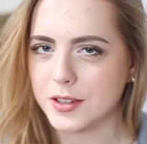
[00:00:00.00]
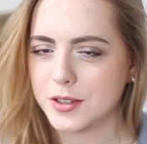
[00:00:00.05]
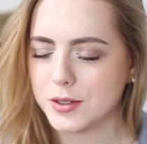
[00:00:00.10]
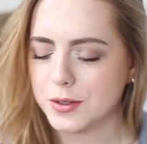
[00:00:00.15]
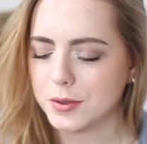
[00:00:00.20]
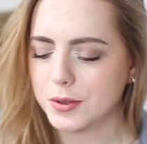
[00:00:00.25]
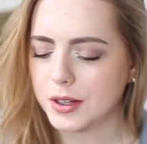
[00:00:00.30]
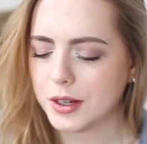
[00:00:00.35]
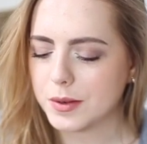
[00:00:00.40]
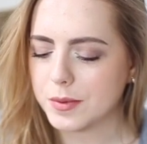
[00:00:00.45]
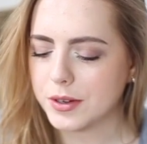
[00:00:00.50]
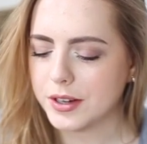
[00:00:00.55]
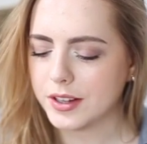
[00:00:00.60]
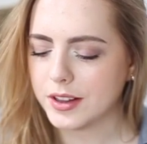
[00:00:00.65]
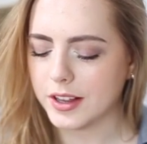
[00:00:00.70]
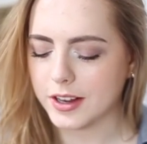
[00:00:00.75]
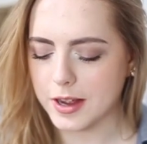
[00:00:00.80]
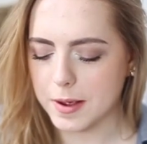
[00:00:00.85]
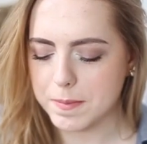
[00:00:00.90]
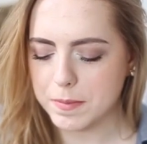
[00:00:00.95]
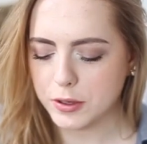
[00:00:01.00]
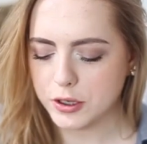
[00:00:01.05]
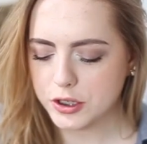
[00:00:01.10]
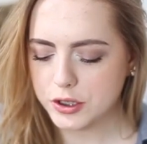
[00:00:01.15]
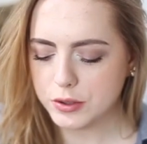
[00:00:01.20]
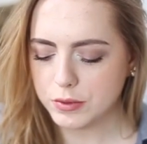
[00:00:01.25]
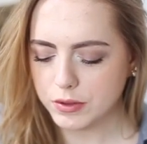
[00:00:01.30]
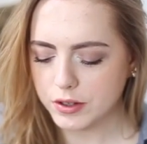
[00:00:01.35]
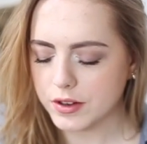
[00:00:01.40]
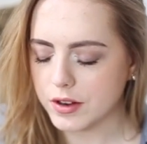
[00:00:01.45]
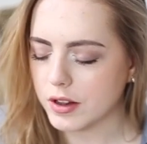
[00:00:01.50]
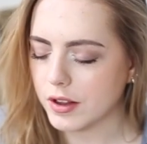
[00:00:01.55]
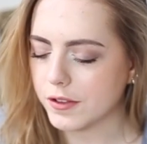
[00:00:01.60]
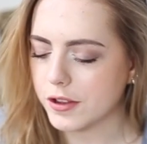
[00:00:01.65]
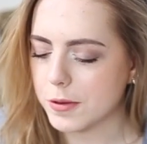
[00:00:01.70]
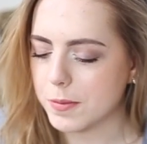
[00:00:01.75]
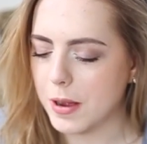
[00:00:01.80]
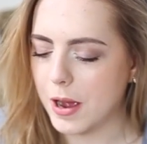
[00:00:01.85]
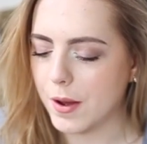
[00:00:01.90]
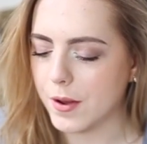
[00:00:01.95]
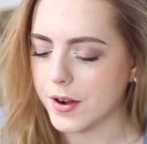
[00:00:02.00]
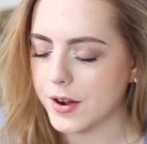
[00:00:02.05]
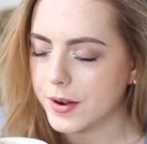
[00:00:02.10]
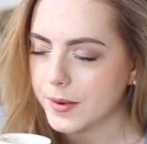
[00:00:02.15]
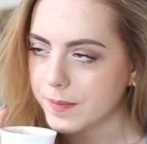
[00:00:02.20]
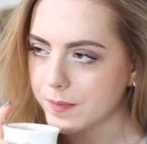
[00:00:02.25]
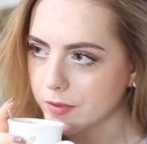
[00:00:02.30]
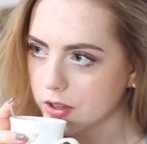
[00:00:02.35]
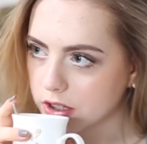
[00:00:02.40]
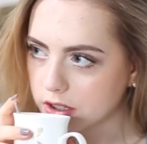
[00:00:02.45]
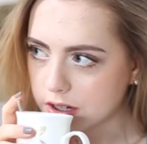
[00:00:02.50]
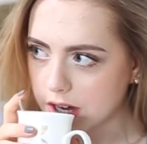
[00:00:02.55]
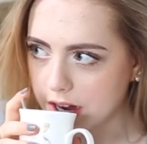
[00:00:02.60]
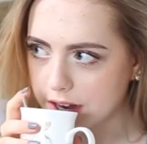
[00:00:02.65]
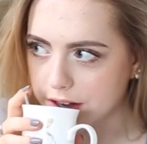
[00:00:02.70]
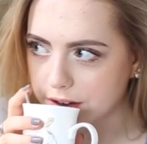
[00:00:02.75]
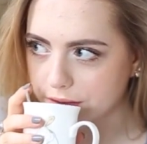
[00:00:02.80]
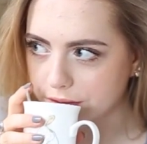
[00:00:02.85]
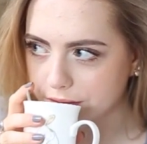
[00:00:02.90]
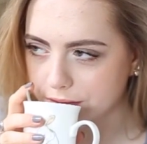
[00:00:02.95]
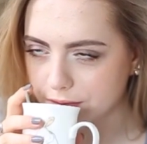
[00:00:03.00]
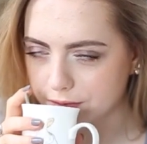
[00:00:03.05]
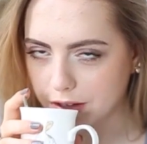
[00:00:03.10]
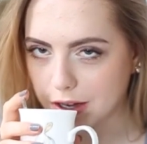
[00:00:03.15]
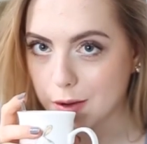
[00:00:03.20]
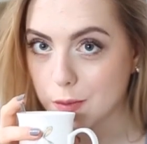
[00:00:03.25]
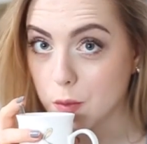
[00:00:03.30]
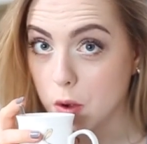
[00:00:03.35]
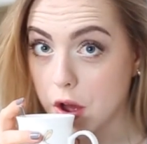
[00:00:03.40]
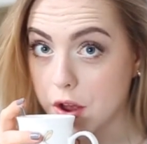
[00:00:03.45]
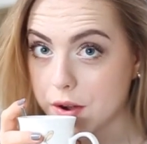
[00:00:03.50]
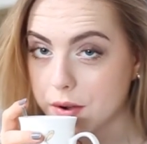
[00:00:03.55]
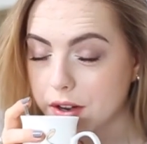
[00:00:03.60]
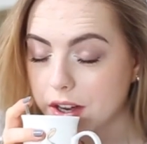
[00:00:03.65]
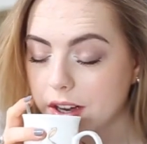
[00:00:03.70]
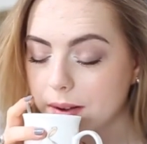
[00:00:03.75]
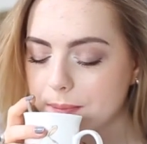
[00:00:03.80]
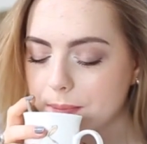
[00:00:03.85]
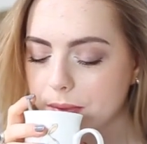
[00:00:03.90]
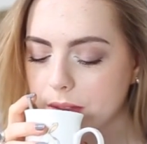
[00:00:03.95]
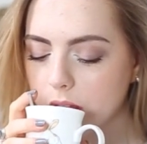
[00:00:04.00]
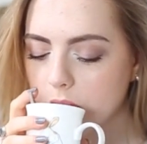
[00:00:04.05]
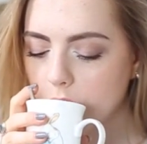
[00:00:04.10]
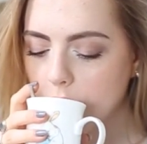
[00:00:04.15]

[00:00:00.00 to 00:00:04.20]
it too liquidy, like I put too little of the powder, it's kind of like watery.